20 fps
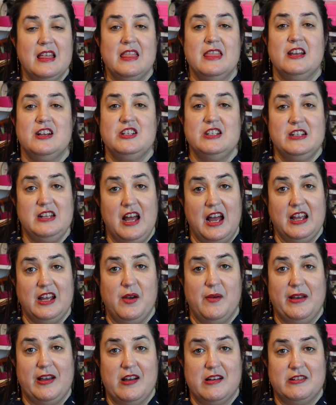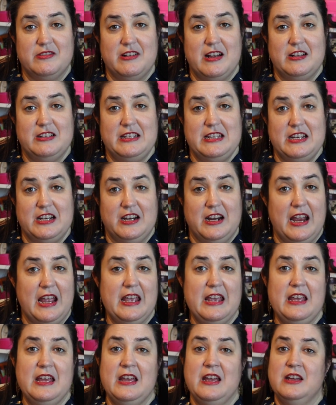there's a lot going on around here,
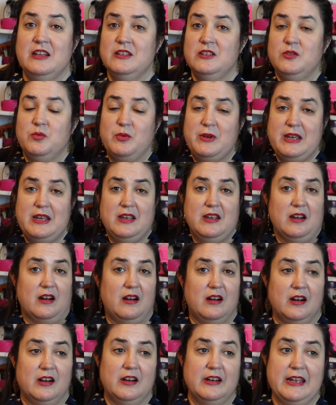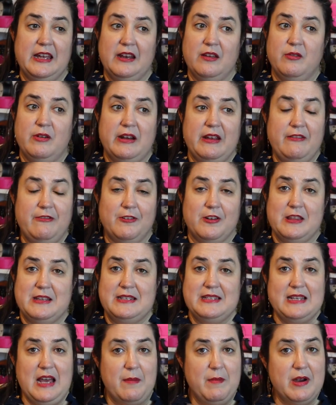and we are getting ready for the
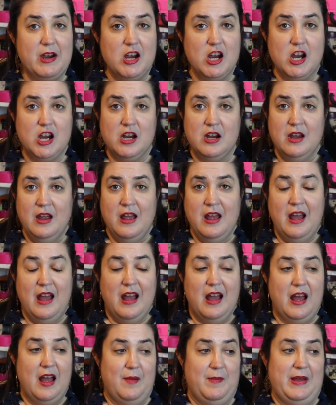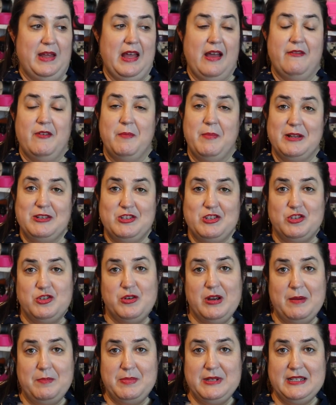summer. I have a bunch of
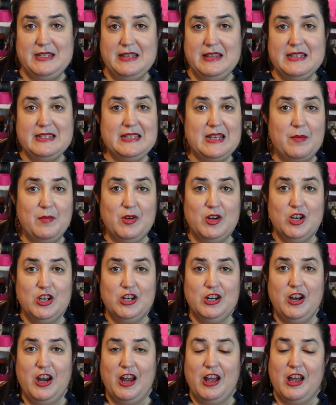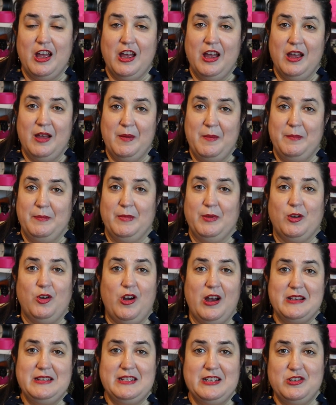trips in the summer,
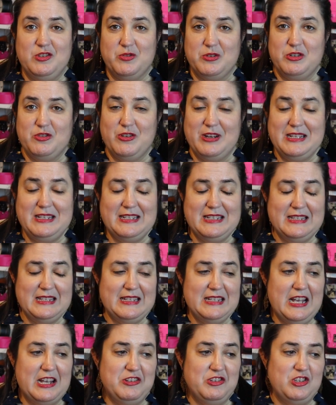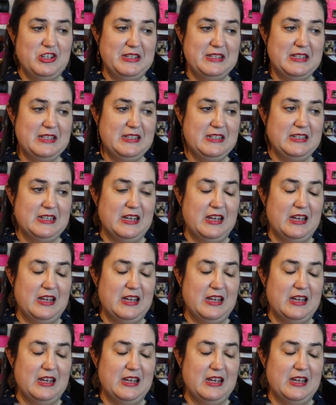cross-stitch retreats and such, and